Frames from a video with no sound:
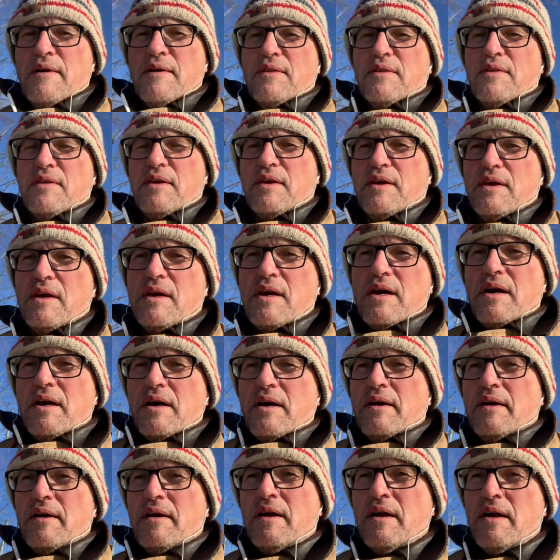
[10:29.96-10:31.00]
the
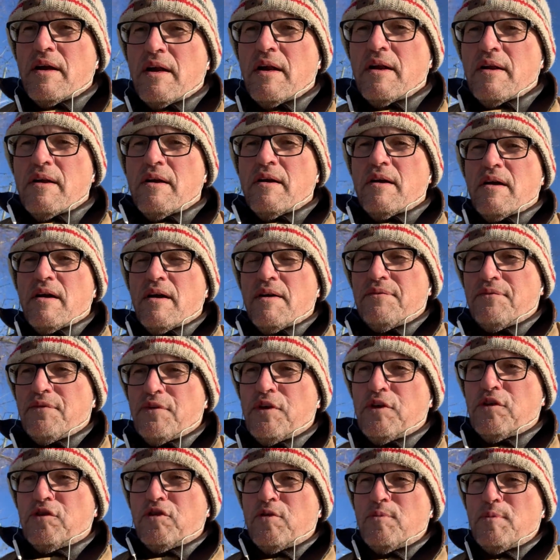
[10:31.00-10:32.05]
uh, off
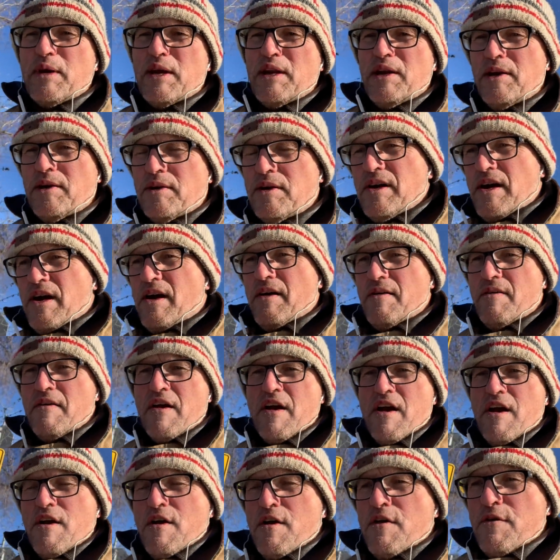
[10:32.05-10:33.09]
the cement uh,
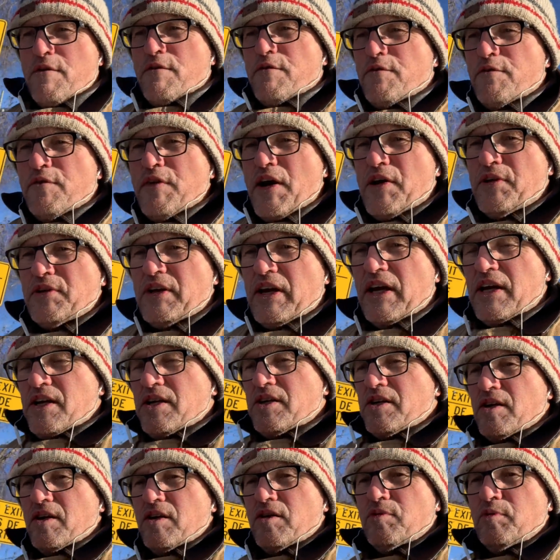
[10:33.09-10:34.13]

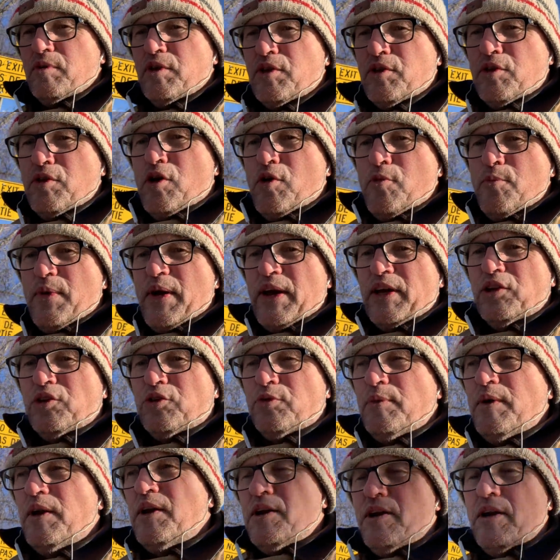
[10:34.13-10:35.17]
foundation with no
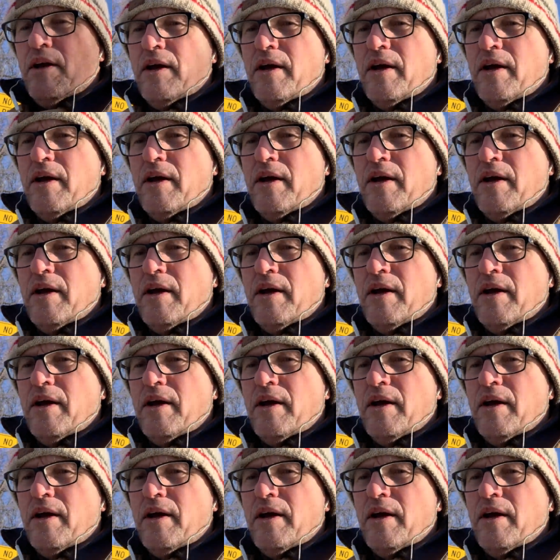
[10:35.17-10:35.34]
basement.